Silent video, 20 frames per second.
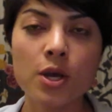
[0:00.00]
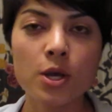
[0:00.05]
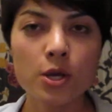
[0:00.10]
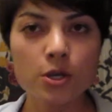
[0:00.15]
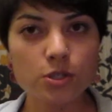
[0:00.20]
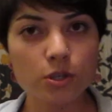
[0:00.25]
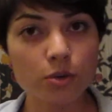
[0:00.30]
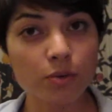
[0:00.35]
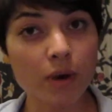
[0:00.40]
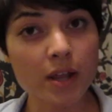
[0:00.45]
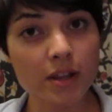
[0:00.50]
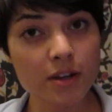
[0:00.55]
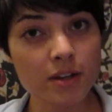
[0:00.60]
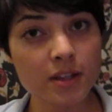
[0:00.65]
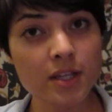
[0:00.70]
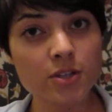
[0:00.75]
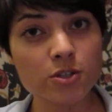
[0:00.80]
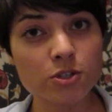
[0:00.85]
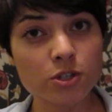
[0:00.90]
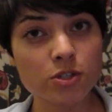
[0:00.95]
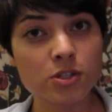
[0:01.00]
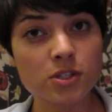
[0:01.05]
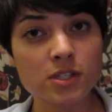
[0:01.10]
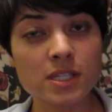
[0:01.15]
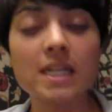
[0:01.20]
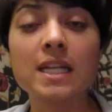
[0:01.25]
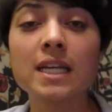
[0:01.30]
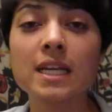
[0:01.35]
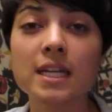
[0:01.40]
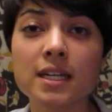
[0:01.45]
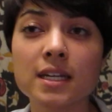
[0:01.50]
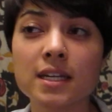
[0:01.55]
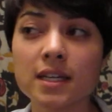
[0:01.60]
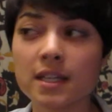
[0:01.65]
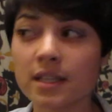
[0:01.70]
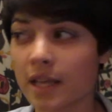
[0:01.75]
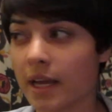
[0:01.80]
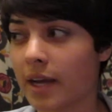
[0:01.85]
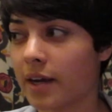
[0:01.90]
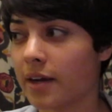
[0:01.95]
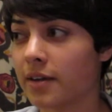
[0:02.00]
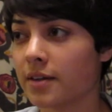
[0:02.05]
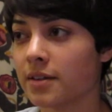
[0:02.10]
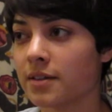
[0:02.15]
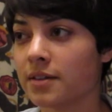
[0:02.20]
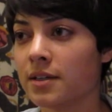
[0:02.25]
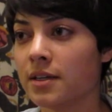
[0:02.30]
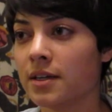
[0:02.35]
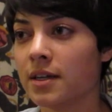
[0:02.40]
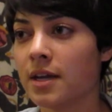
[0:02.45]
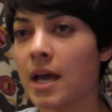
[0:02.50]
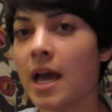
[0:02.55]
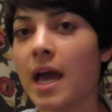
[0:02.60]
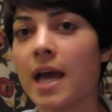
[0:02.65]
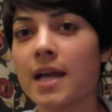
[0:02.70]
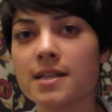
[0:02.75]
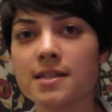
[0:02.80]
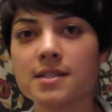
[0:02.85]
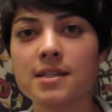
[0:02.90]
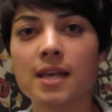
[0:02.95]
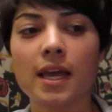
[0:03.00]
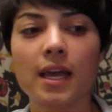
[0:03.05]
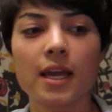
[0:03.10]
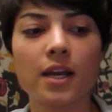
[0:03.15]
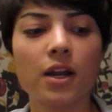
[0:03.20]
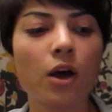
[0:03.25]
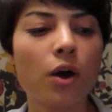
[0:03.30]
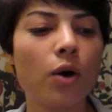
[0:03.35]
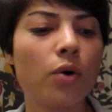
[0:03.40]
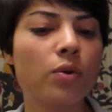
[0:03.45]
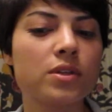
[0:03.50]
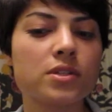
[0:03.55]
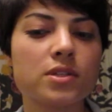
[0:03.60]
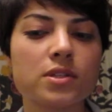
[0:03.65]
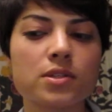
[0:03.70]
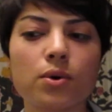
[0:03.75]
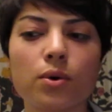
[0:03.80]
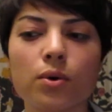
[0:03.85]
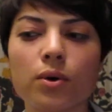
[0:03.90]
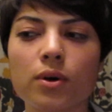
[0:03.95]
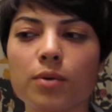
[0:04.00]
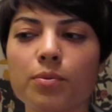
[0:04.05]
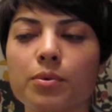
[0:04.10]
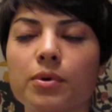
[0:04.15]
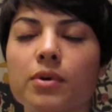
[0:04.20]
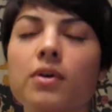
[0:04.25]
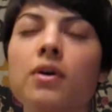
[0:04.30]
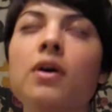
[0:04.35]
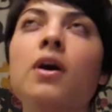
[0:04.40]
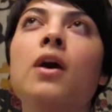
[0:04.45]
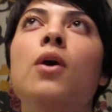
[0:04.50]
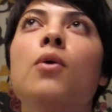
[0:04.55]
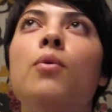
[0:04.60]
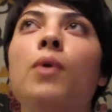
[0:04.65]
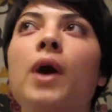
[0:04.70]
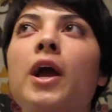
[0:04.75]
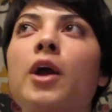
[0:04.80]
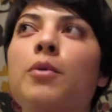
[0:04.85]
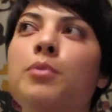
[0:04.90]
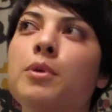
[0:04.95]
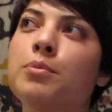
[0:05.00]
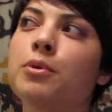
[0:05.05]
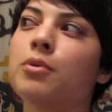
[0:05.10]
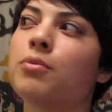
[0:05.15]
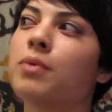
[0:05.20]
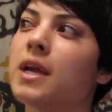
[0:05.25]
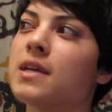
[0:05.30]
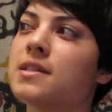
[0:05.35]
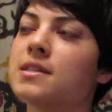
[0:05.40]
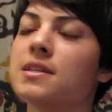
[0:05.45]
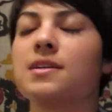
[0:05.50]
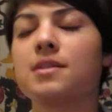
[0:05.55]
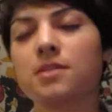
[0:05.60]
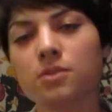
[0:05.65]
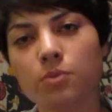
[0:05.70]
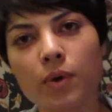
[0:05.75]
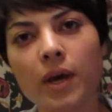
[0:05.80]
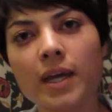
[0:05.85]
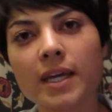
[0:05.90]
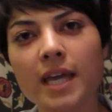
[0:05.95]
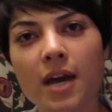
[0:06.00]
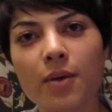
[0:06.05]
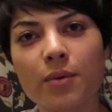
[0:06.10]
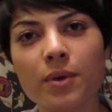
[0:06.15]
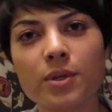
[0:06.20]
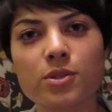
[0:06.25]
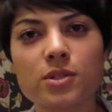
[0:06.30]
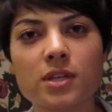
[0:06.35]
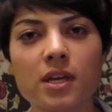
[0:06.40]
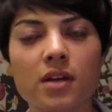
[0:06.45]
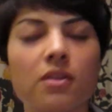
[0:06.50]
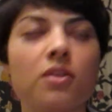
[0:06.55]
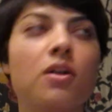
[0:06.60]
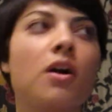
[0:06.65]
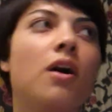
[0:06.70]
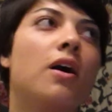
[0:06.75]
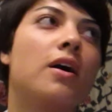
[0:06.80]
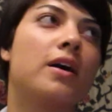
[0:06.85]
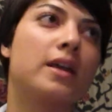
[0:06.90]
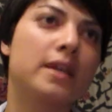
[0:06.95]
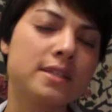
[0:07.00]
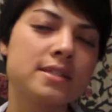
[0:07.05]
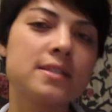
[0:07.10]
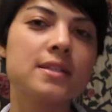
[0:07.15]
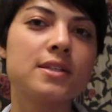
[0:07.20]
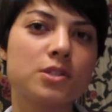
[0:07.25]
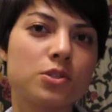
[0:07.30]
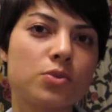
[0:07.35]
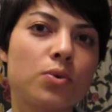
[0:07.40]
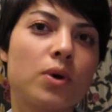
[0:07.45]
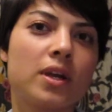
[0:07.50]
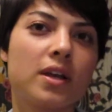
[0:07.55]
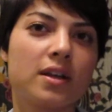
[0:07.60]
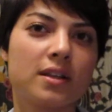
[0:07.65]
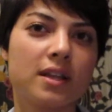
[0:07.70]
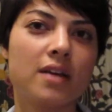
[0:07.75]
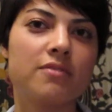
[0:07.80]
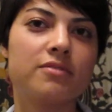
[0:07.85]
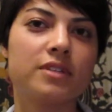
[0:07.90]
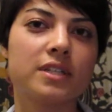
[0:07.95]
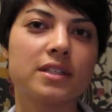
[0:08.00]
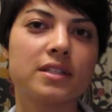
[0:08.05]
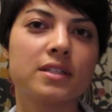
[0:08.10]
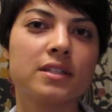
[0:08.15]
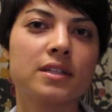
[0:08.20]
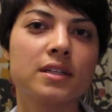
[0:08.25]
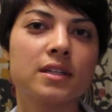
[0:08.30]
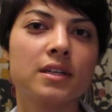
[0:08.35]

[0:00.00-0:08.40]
So rather than just sitting there and saying, oh, this is horrible, why are people racist, why can't we just get along, isn't this twenty eleven?